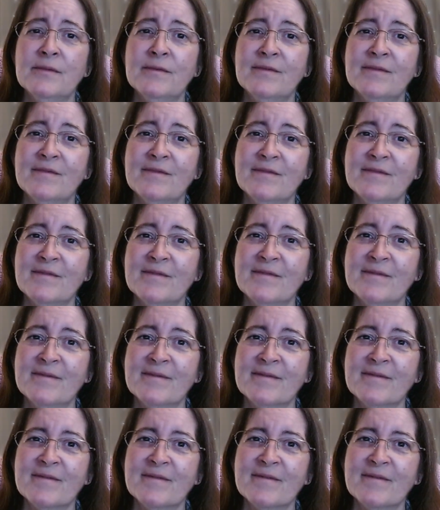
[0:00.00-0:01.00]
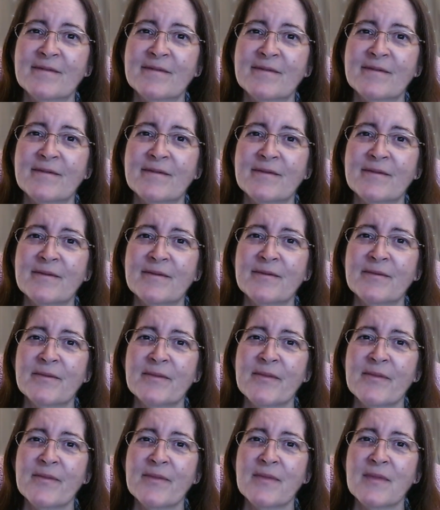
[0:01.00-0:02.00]

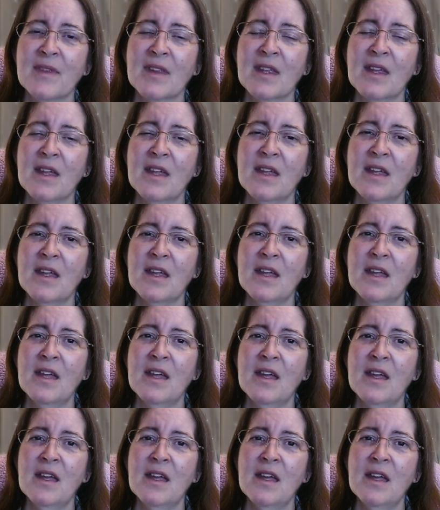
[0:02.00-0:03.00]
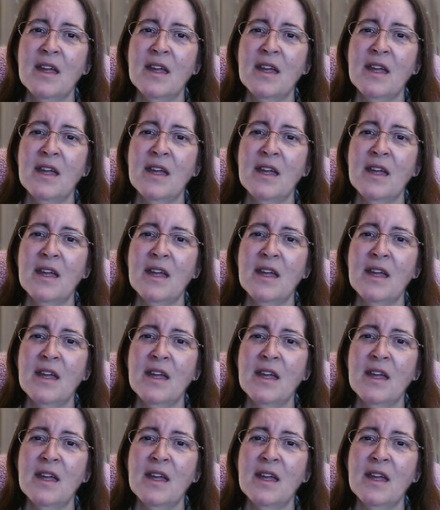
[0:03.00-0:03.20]
No one is speaking in this clip.